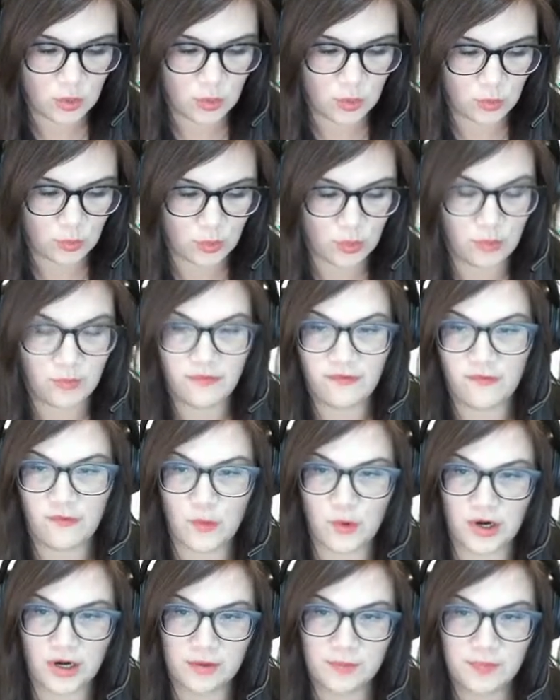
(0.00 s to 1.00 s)
room
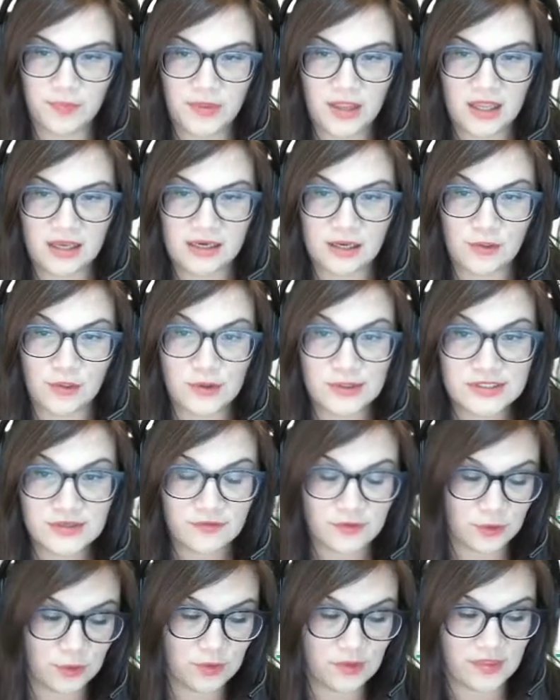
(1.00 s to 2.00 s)
four. Now, those of
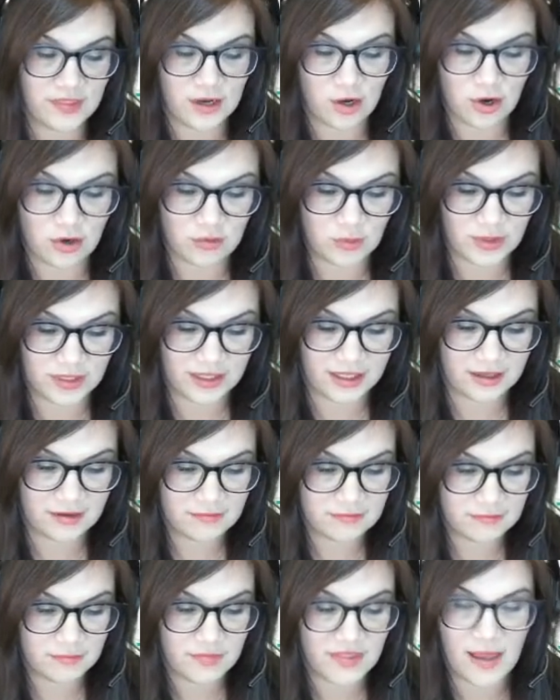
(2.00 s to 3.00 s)
you that aren't
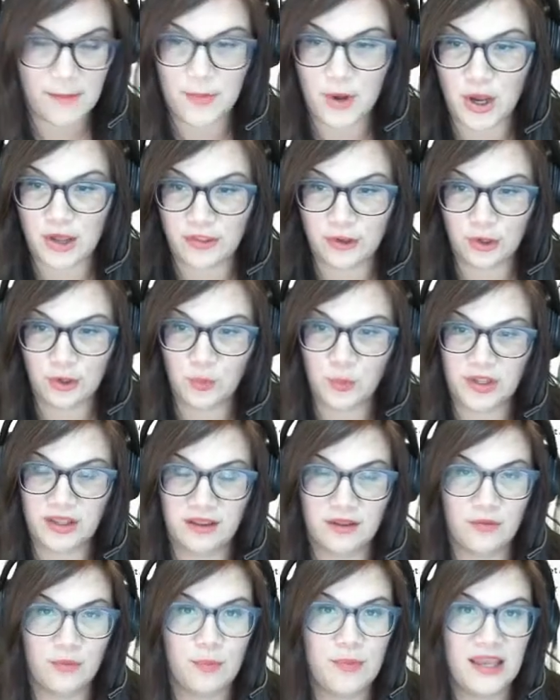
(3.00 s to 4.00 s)
really that bothered
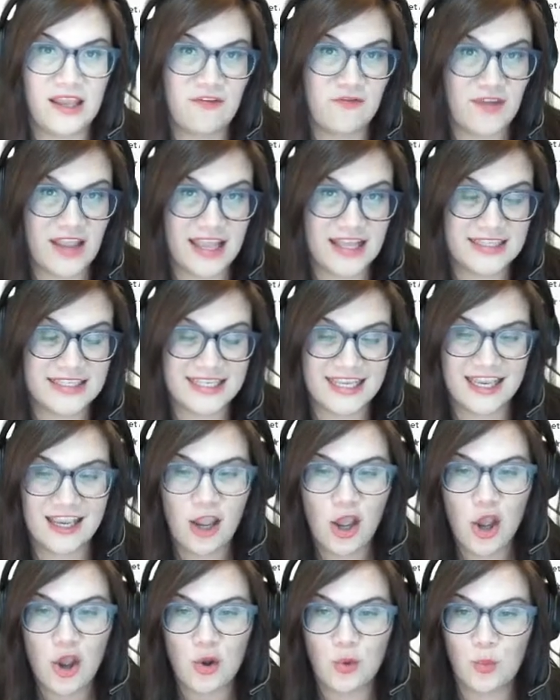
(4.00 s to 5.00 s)
with being fancy
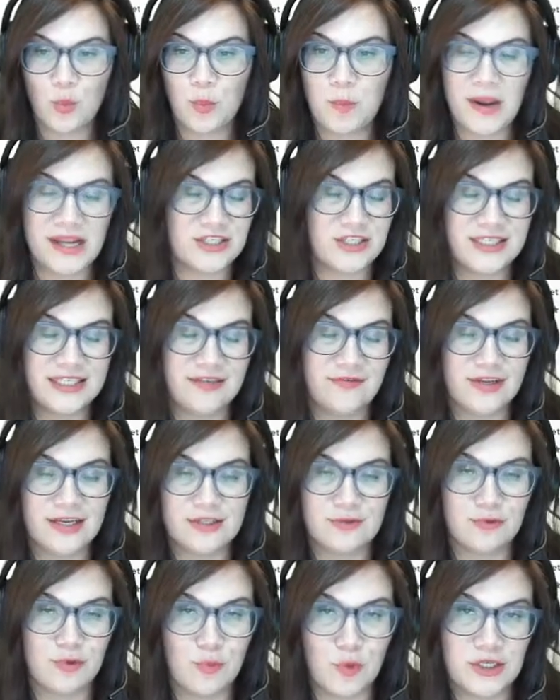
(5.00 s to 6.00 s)
might just leave it
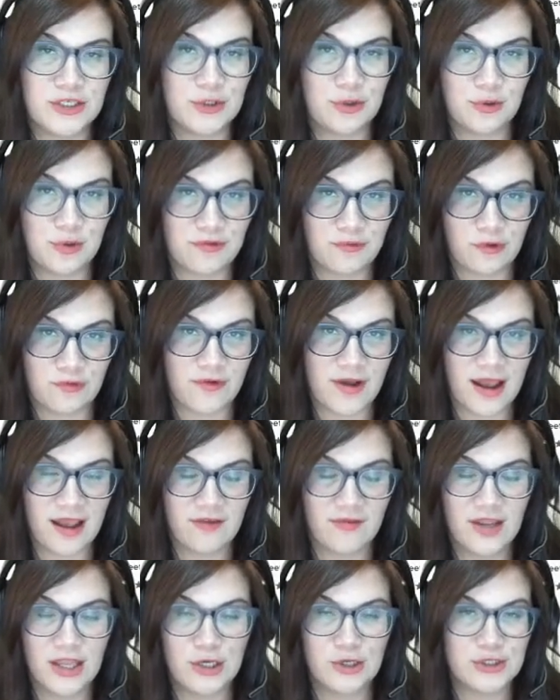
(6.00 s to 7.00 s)
as room one, two, three, four,
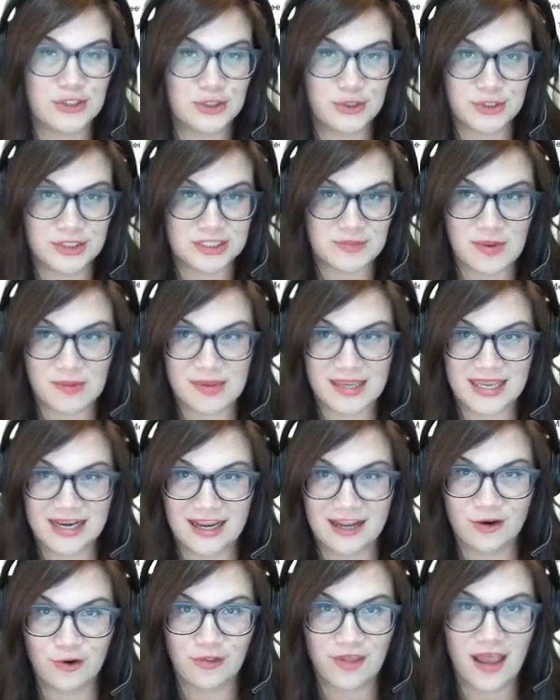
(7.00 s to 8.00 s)
five, and your students maybe can
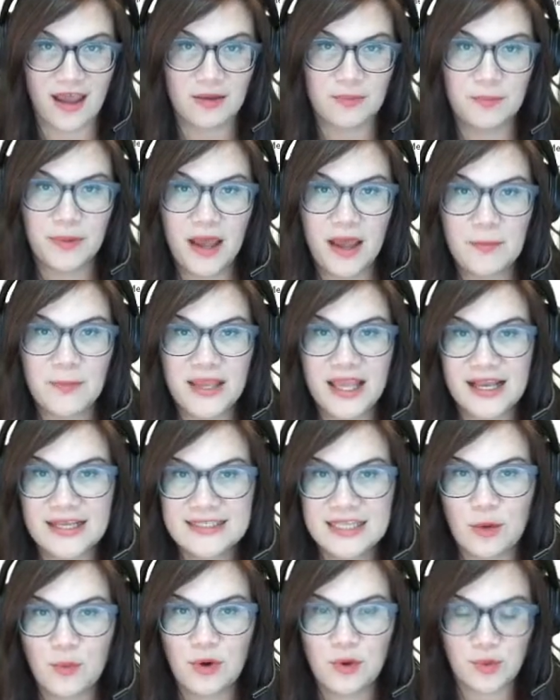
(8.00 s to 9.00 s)
handle that. But
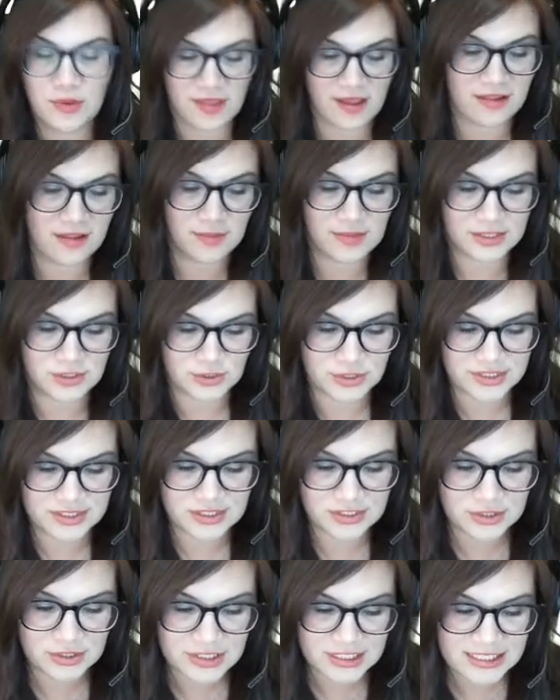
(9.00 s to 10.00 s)
because I work with elementary
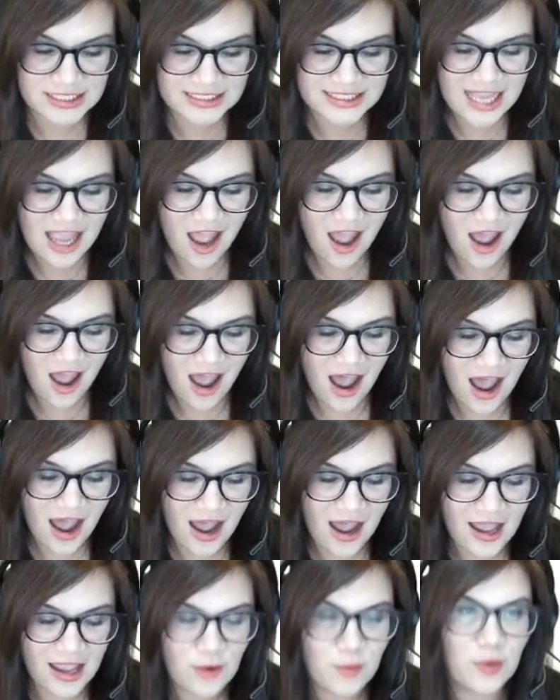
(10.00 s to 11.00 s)
students,
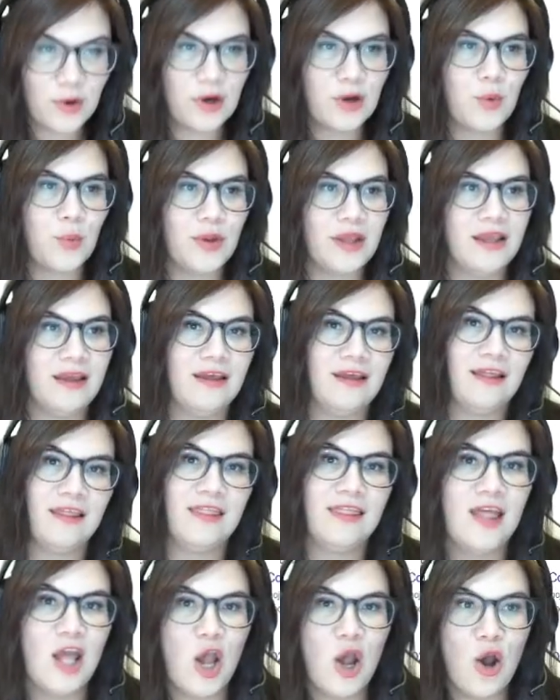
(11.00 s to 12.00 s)
I work
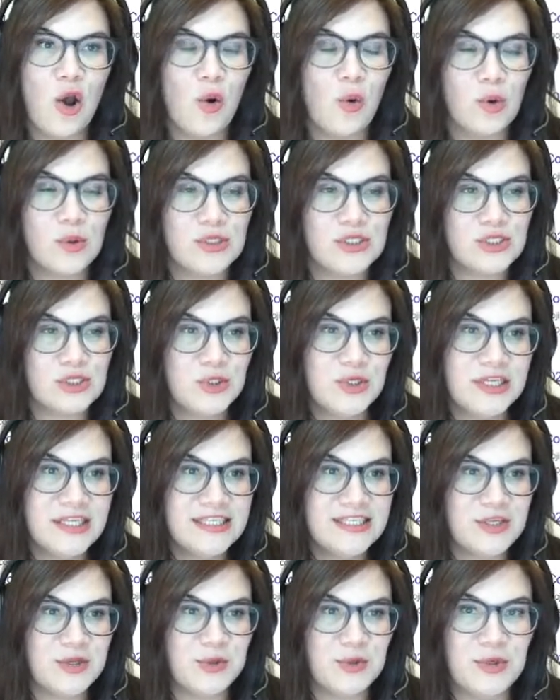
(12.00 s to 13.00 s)
with
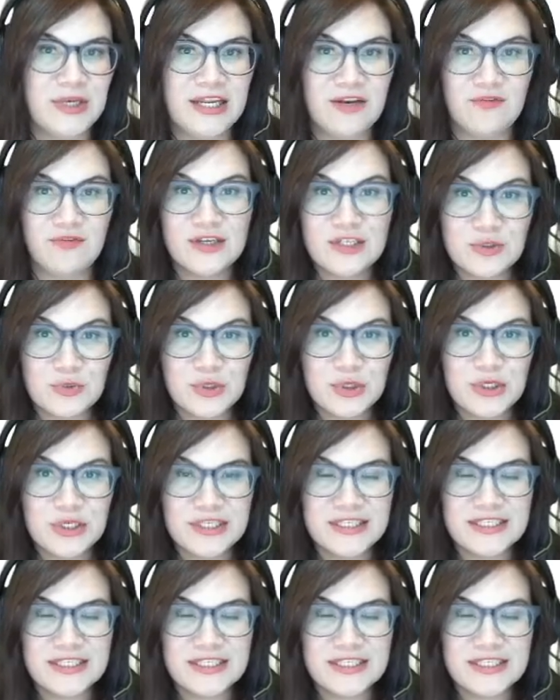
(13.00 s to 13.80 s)
students who need visuals,